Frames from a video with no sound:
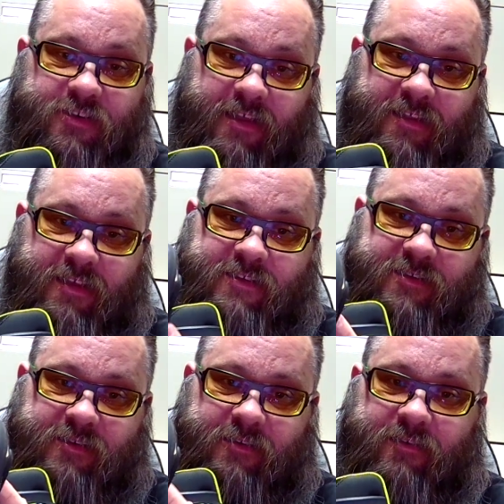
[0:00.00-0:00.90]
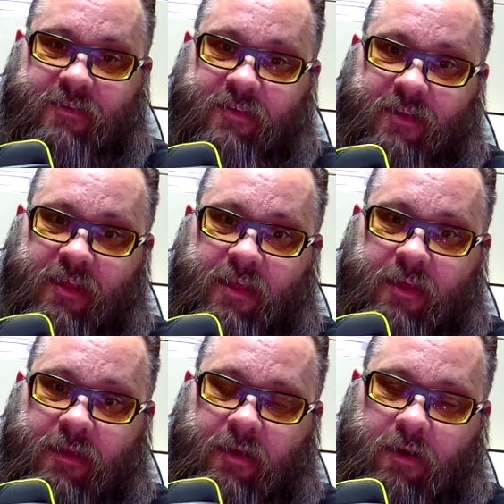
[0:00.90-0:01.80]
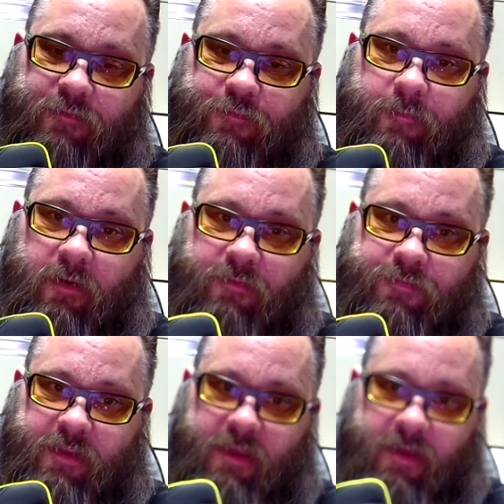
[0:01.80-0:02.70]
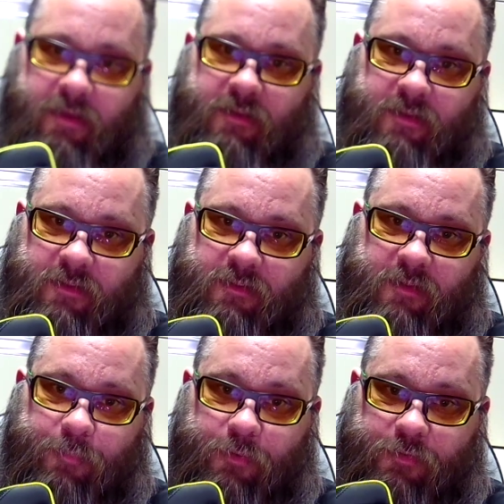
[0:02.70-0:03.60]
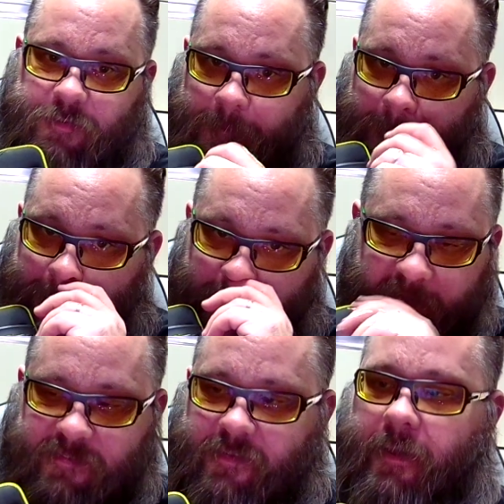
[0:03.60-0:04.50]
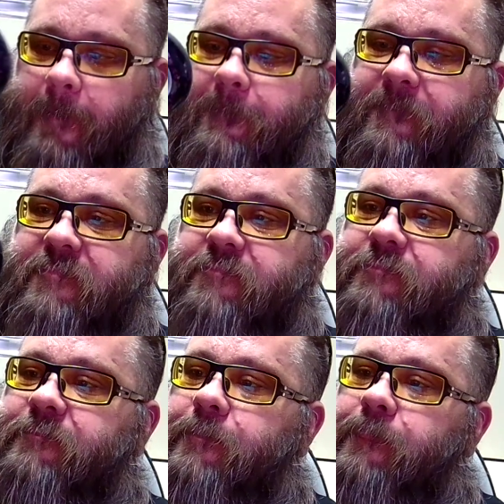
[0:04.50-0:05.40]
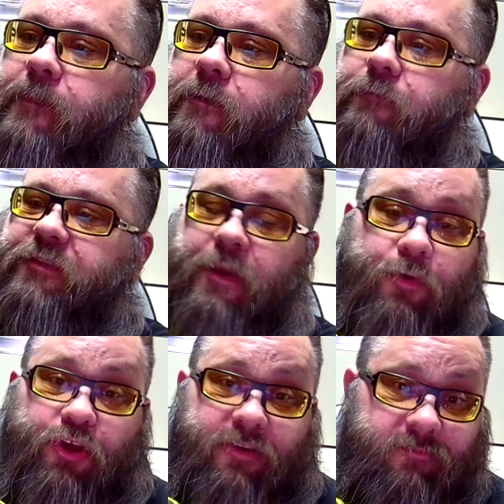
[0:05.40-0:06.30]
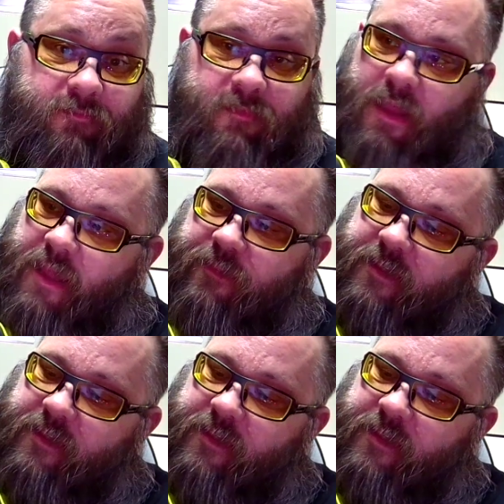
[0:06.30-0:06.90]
just like this of the boot, but they were good, and